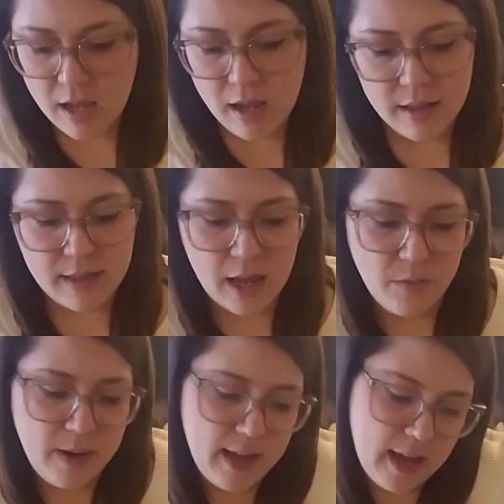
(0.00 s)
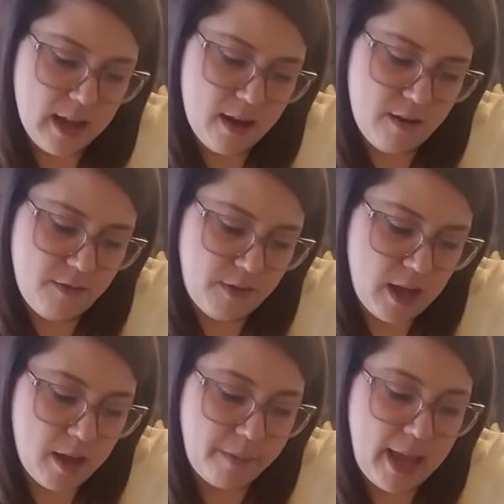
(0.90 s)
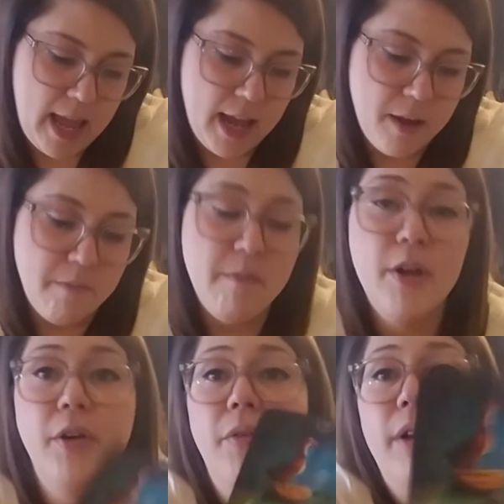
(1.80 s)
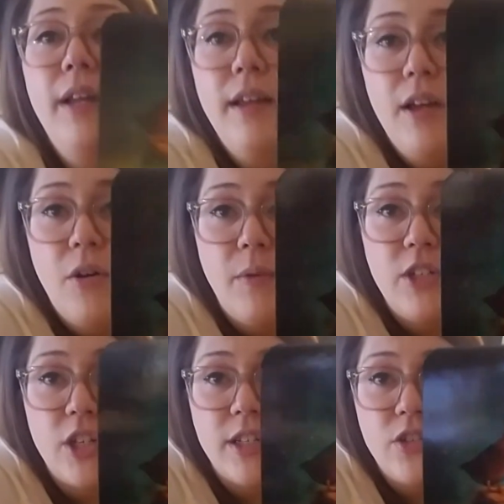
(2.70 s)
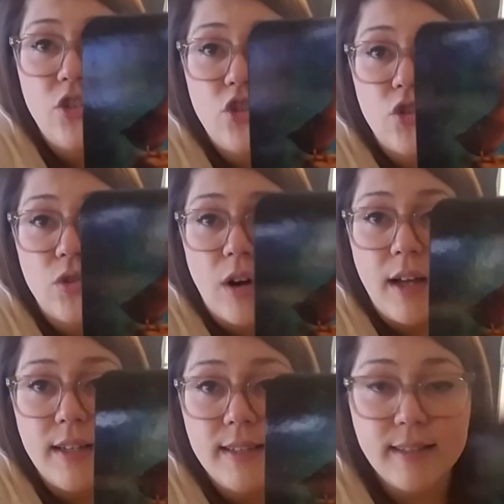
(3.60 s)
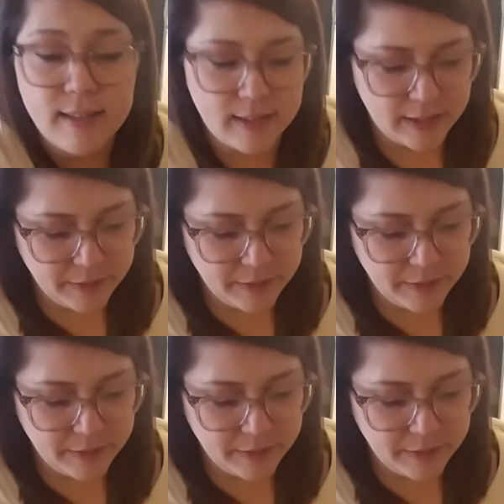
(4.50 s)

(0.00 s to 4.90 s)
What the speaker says: Then we have Egg Moon, which is trust.